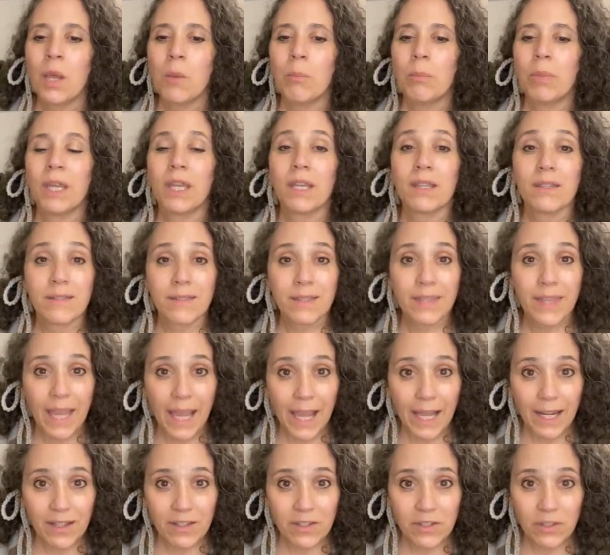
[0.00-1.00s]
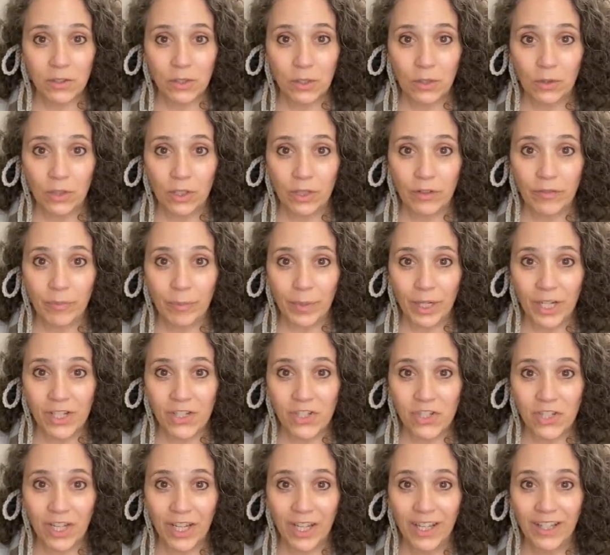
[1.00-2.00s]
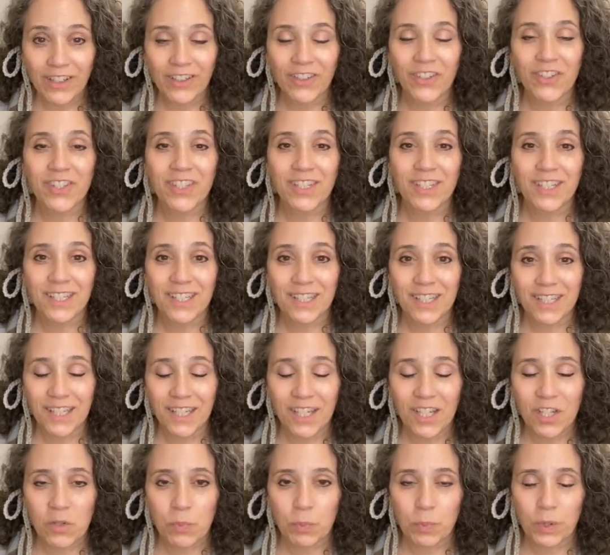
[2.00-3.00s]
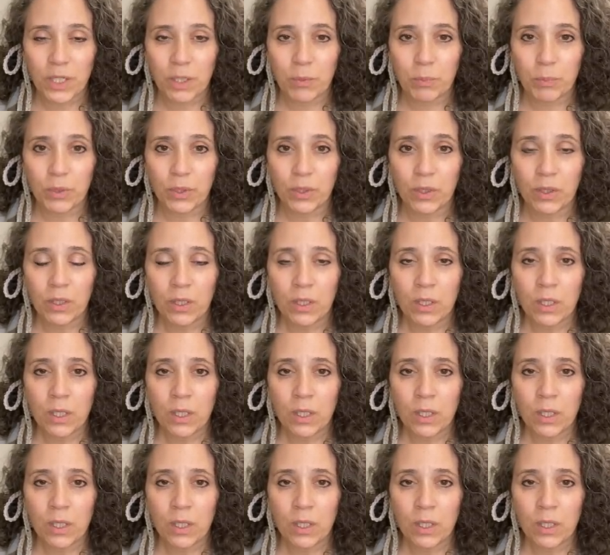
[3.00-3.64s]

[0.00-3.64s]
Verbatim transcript: because that is the goal of my channels to teach people